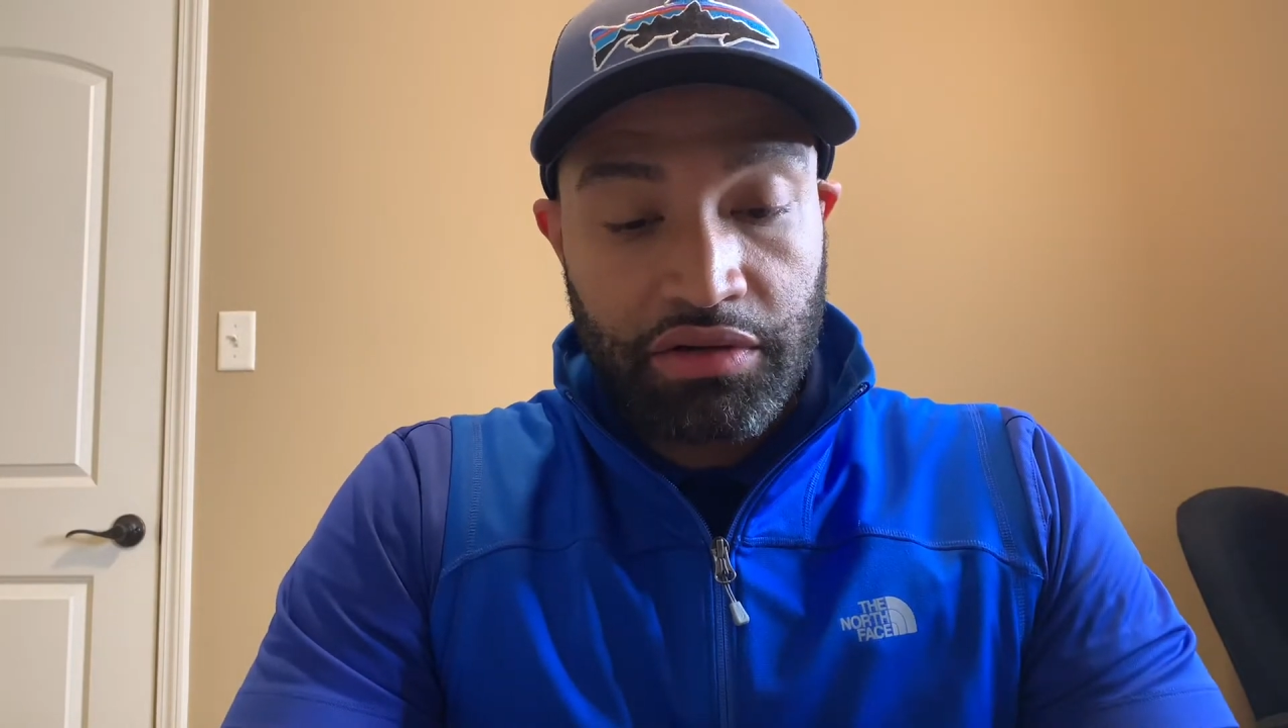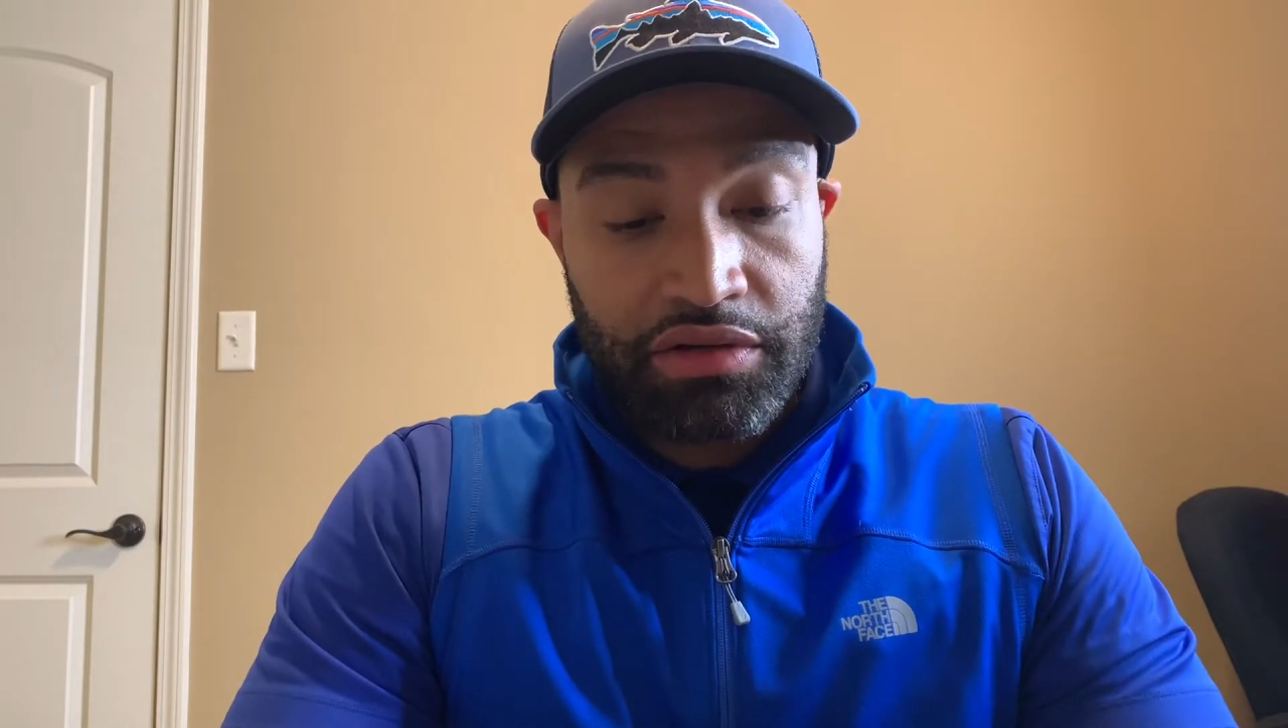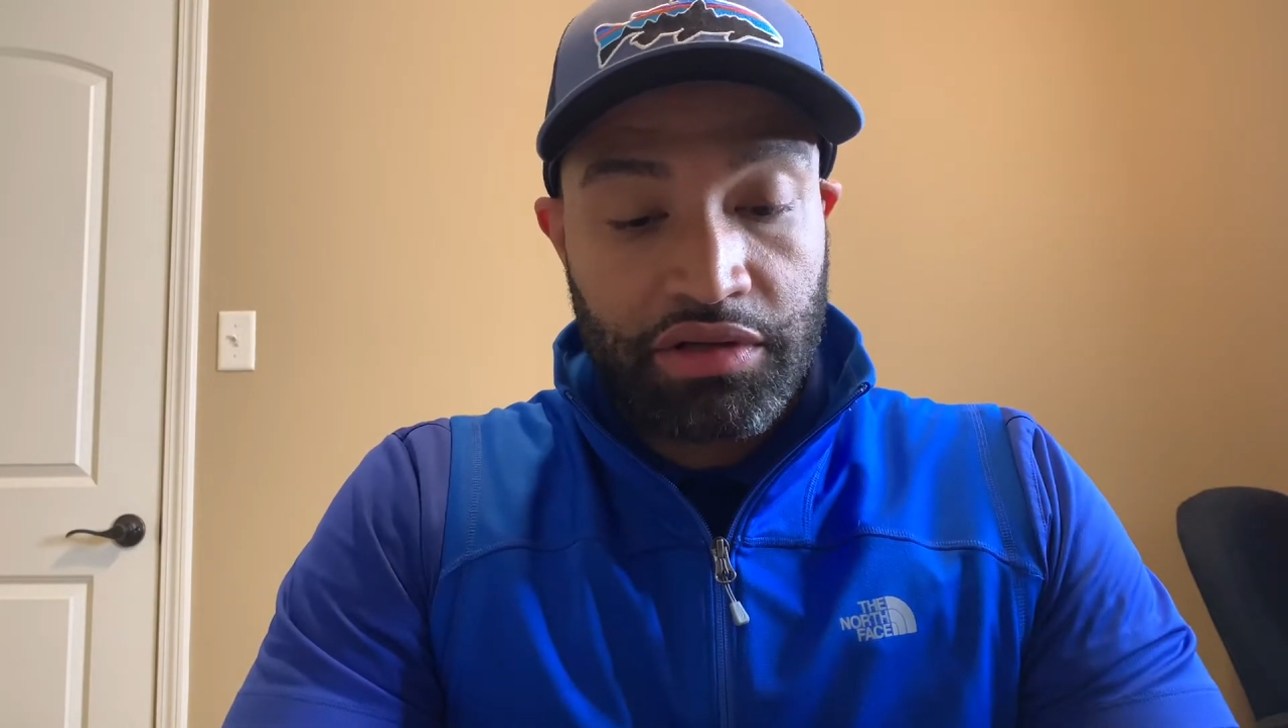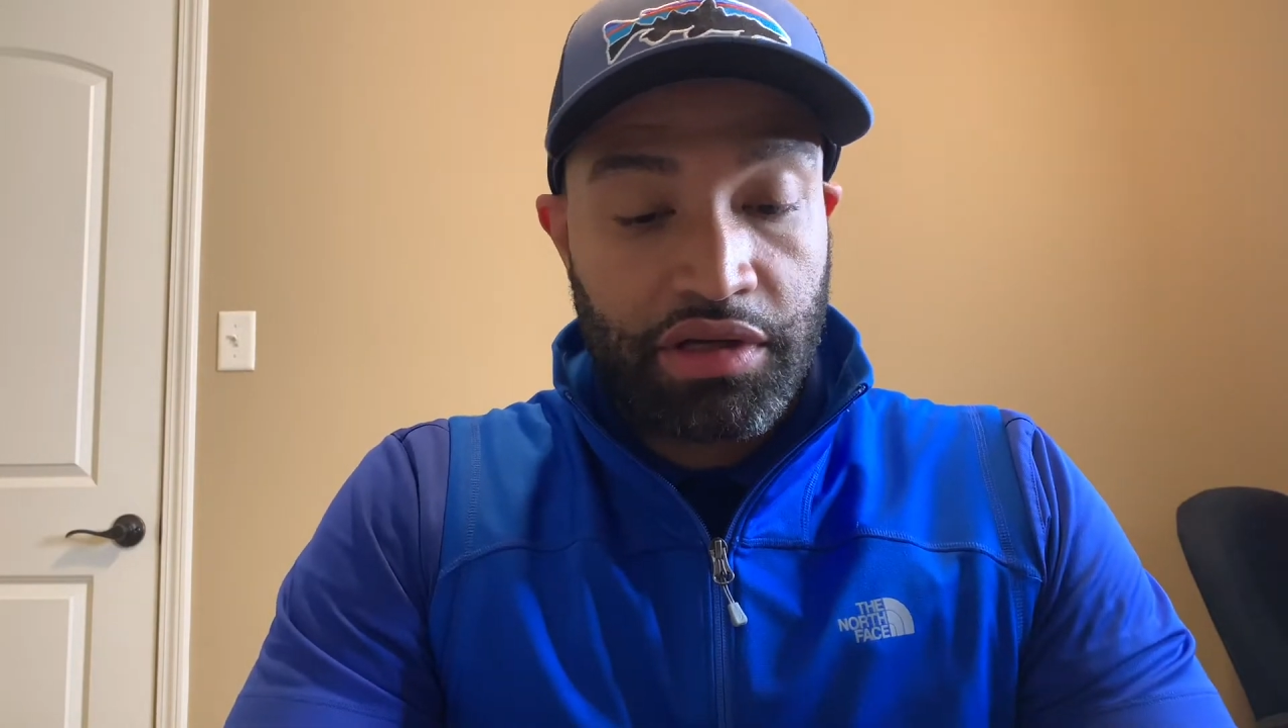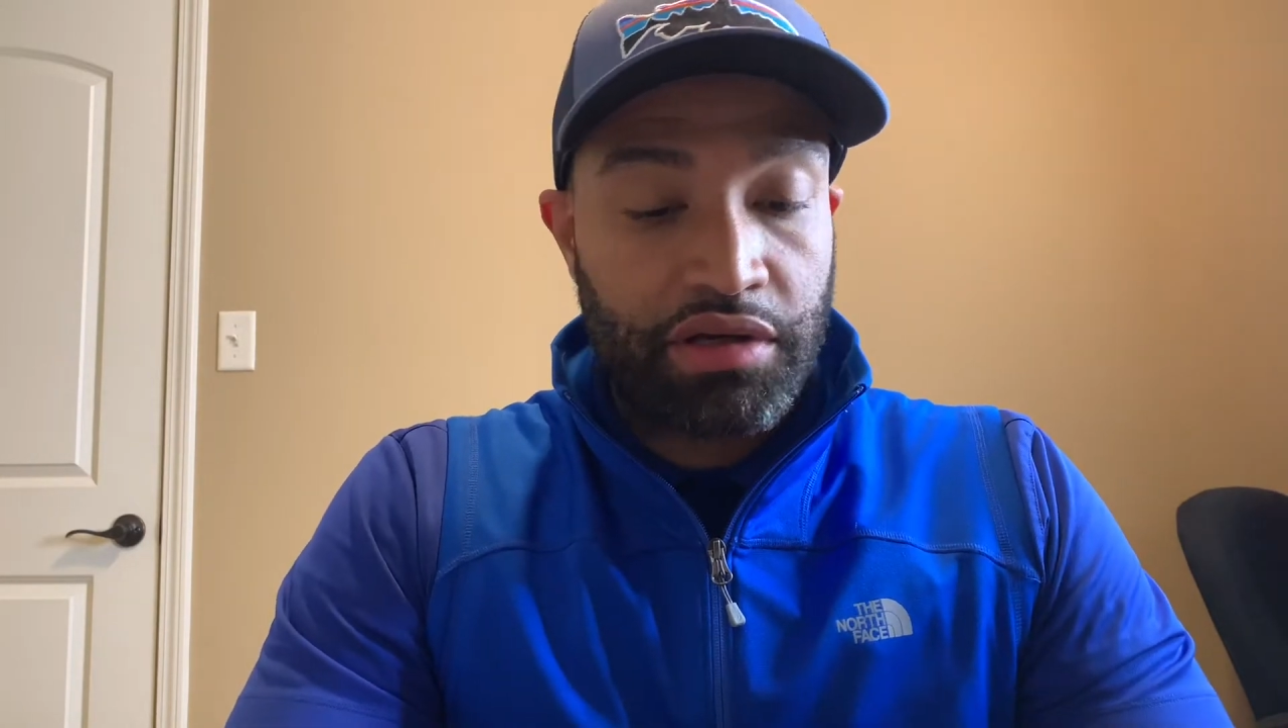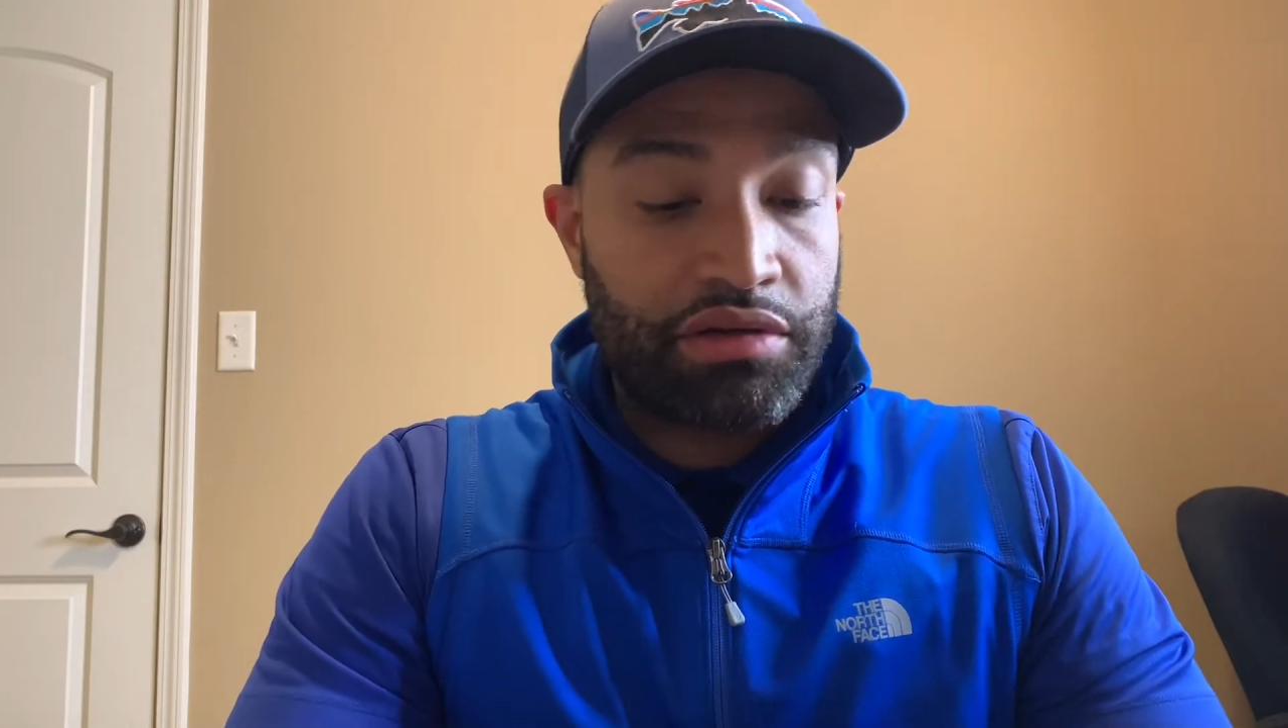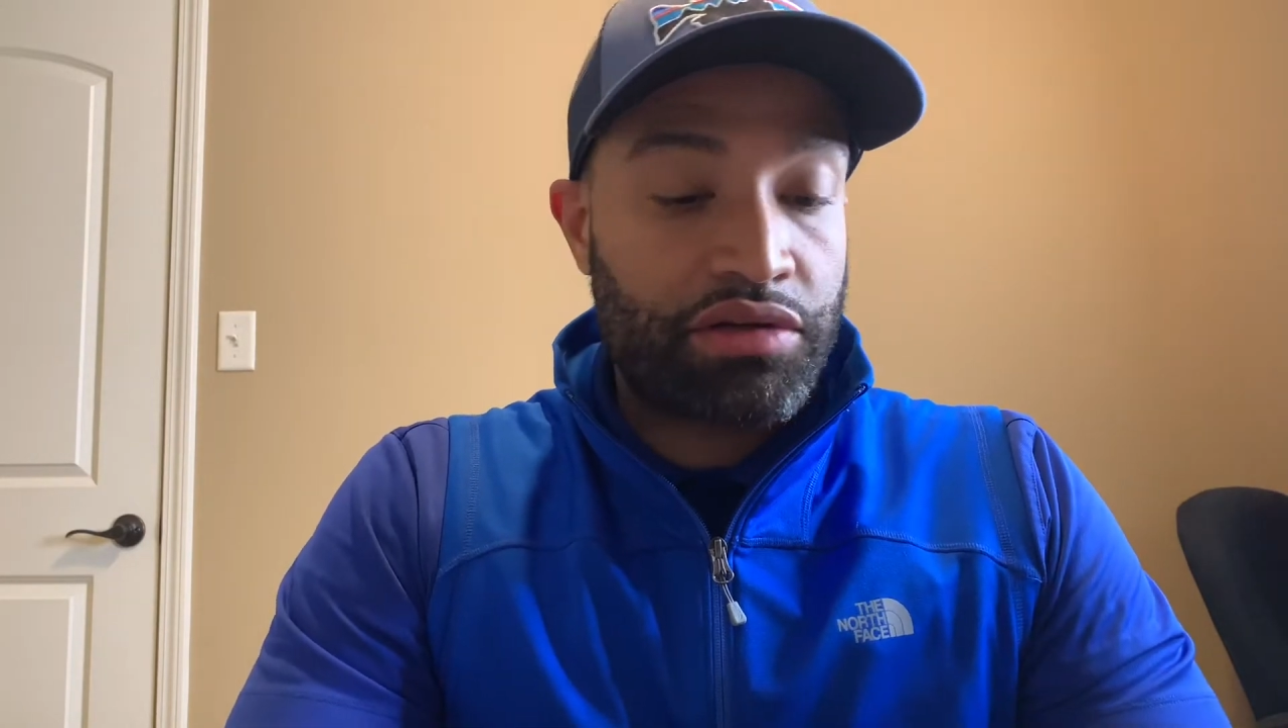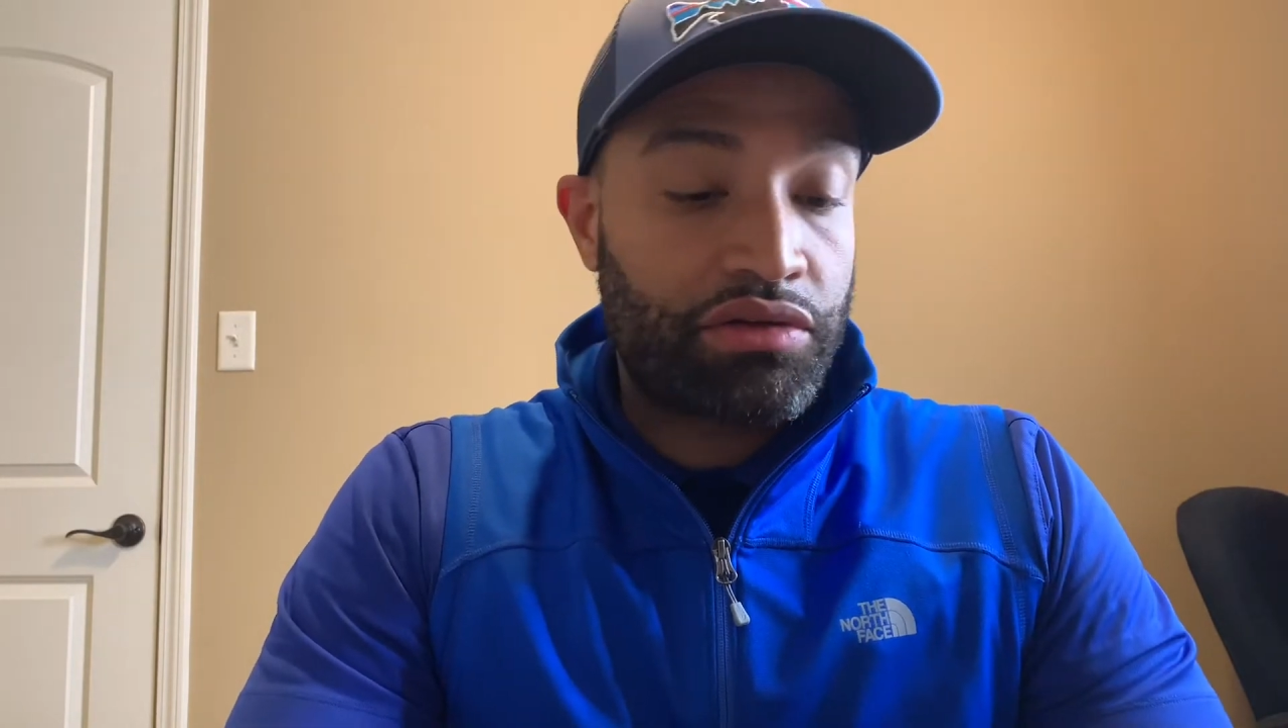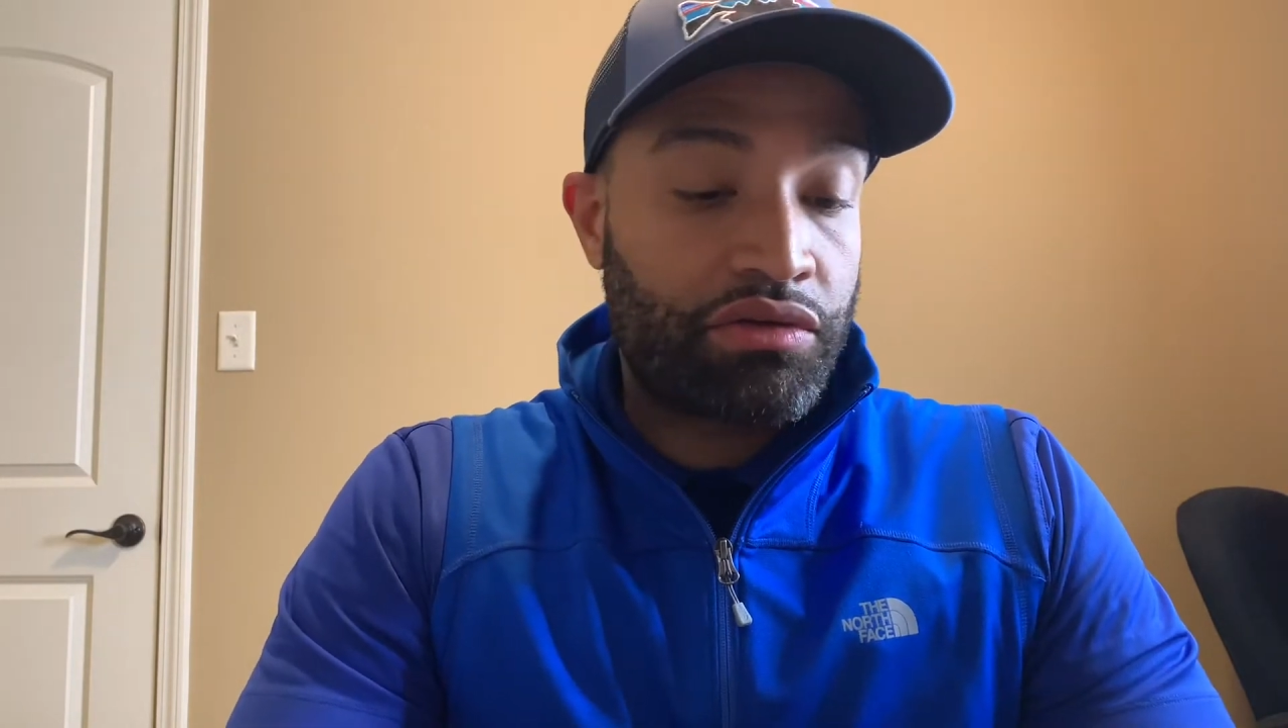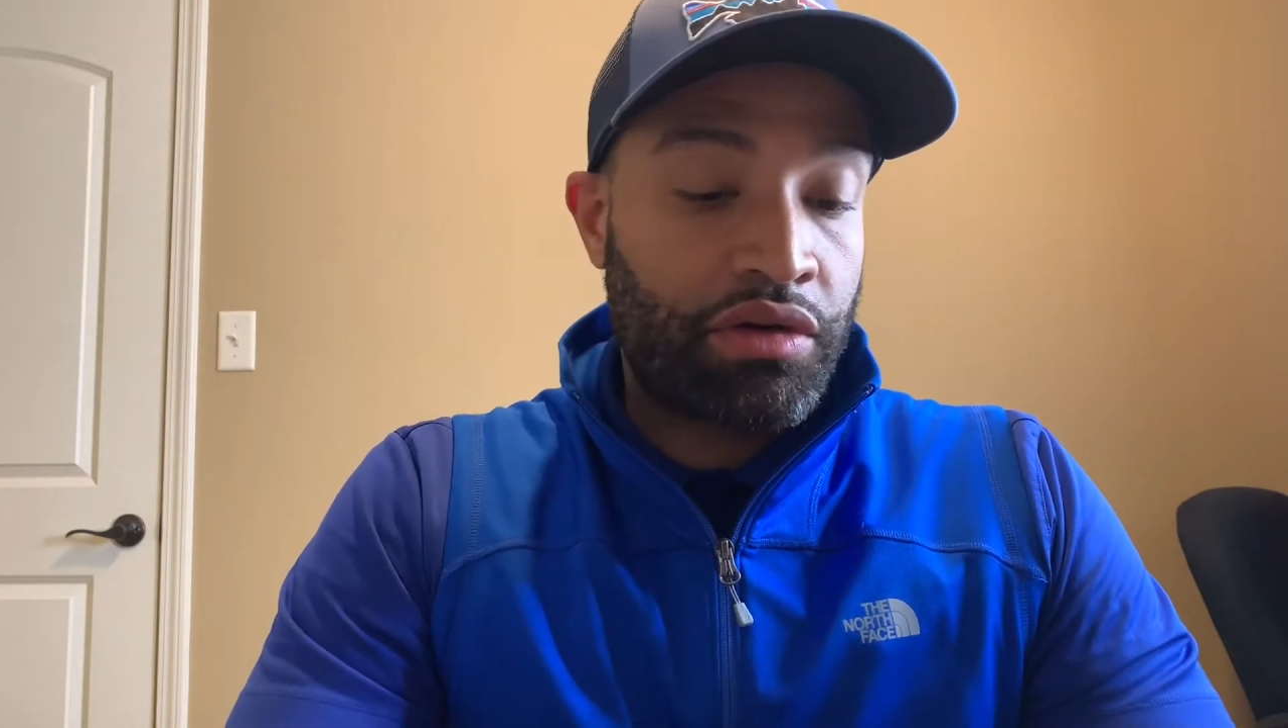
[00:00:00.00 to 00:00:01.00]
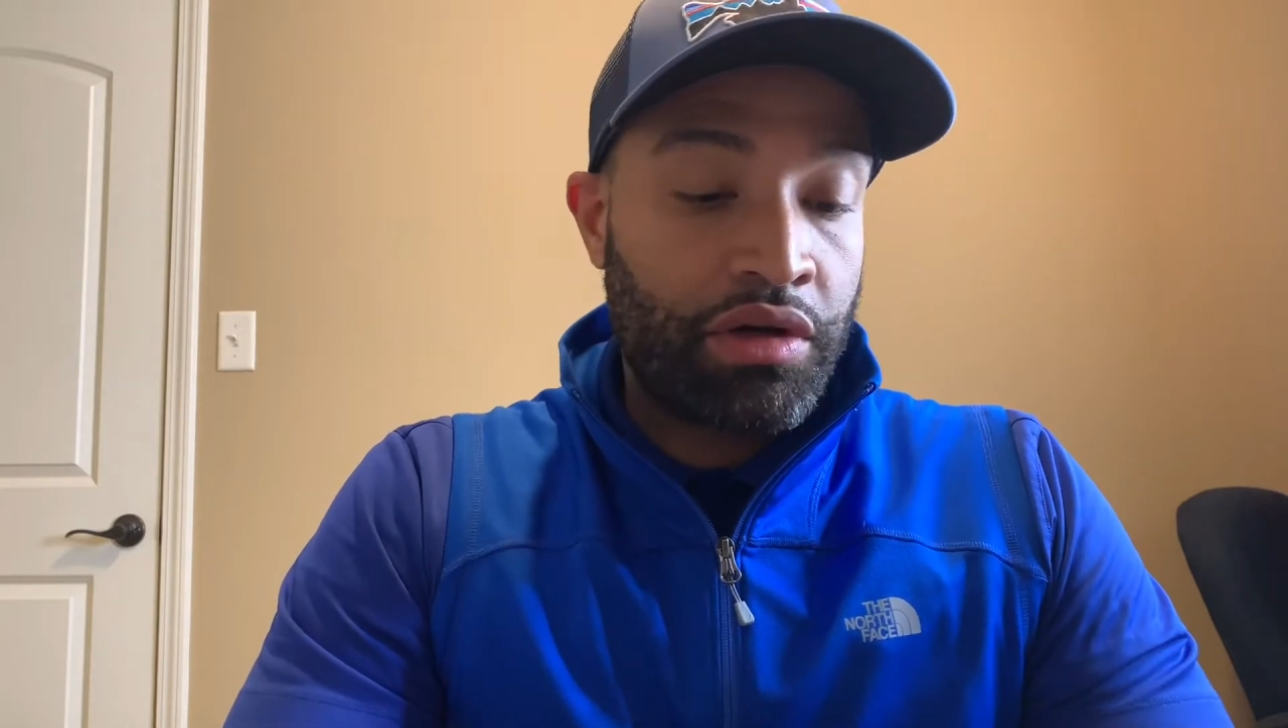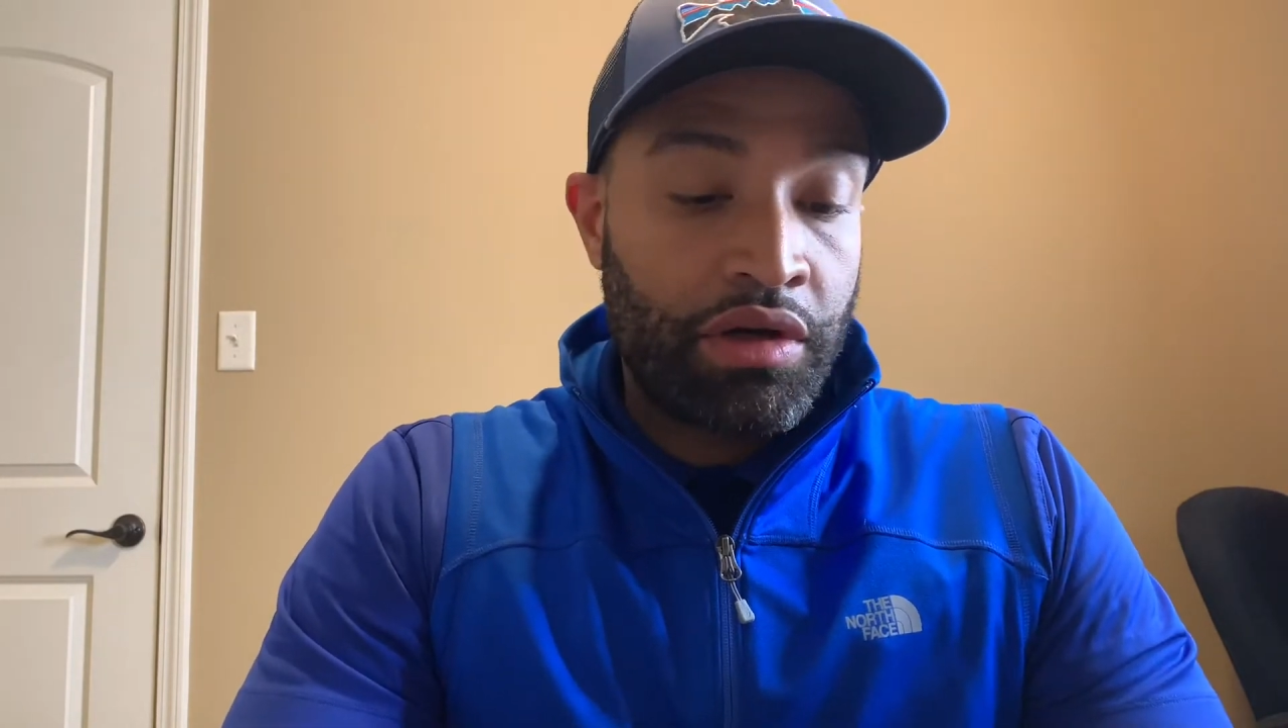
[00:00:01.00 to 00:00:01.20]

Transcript: your skin too.